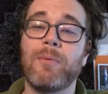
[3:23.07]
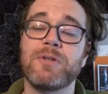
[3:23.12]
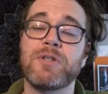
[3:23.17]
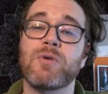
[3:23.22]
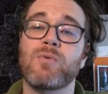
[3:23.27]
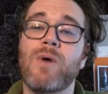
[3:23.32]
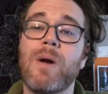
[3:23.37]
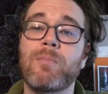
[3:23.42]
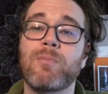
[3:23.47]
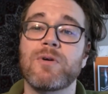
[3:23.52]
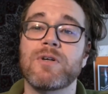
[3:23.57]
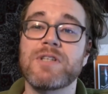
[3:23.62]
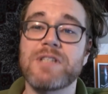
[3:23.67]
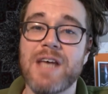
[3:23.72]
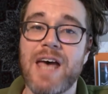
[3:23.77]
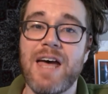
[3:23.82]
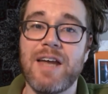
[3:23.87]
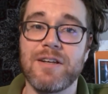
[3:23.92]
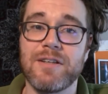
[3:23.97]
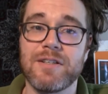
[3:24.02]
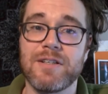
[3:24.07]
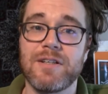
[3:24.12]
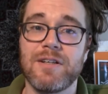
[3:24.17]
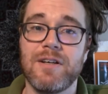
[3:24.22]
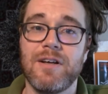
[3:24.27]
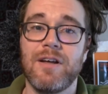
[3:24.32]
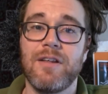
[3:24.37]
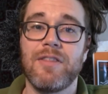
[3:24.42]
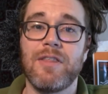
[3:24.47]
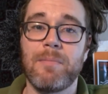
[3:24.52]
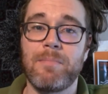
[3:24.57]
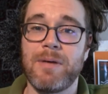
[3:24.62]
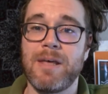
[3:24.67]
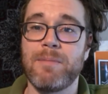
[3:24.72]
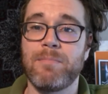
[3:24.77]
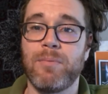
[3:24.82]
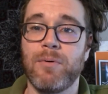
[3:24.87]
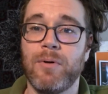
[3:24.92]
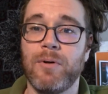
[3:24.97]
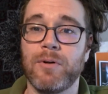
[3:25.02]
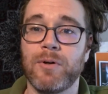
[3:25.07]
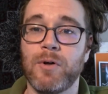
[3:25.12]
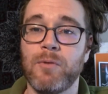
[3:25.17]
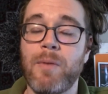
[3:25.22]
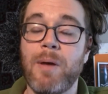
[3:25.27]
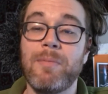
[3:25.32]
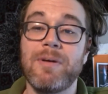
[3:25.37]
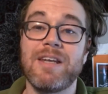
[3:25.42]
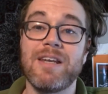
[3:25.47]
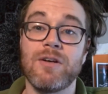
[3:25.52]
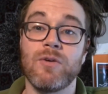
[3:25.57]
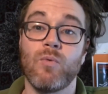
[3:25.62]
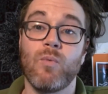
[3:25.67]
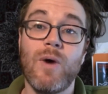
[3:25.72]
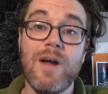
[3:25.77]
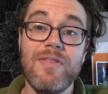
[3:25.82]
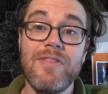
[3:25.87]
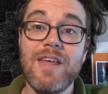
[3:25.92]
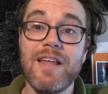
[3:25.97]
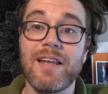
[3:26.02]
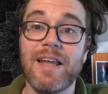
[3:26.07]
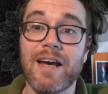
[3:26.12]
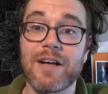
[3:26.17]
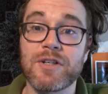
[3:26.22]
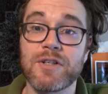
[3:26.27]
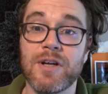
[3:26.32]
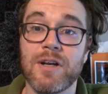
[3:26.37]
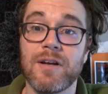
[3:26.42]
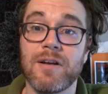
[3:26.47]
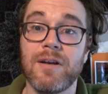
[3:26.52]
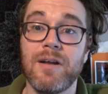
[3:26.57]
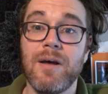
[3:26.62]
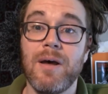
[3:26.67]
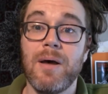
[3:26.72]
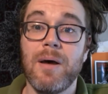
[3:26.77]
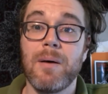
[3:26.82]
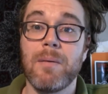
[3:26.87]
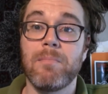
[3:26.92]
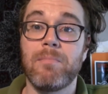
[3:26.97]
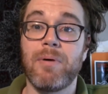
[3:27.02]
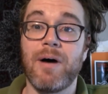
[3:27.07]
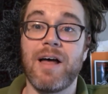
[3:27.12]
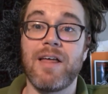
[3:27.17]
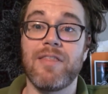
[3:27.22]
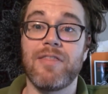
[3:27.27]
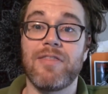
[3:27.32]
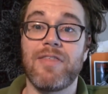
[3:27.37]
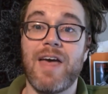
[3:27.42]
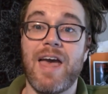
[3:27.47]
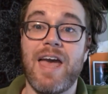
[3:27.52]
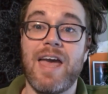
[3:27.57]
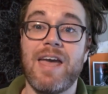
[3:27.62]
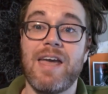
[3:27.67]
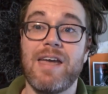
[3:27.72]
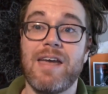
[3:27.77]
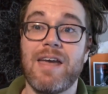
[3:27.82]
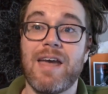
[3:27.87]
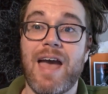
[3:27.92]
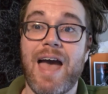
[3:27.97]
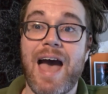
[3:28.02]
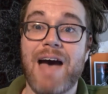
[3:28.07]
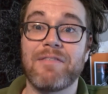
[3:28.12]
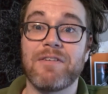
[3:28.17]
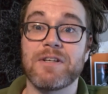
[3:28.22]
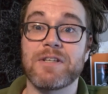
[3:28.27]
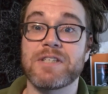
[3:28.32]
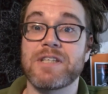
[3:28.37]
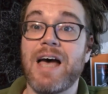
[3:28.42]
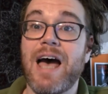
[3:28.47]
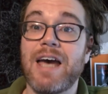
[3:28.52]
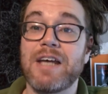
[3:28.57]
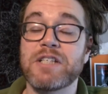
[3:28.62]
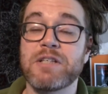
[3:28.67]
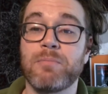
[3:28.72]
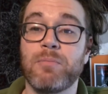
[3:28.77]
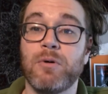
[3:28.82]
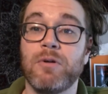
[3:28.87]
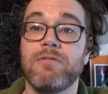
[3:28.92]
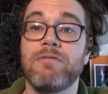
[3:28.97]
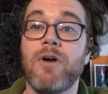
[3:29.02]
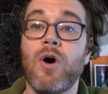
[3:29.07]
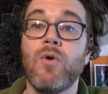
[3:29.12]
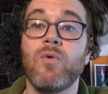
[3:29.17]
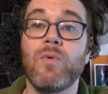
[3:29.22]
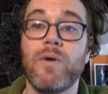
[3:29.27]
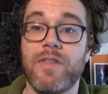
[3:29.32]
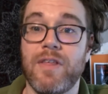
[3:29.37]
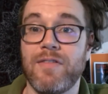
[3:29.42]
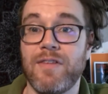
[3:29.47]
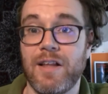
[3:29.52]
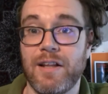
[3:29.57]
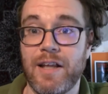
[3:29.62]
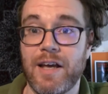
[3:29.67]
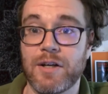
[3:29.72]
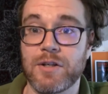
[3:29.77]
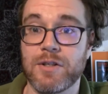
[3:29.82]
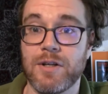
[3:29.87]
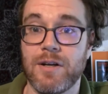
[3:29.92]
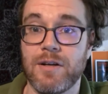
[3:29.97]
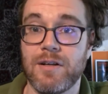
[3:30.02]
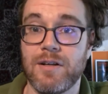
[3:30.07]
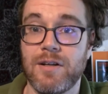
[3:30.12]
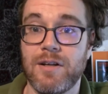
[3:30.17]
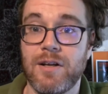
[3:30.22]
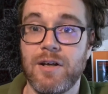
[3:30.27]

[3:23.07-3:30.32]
represent the people who maybe didn't win the election, but they have a sizable vote within the election.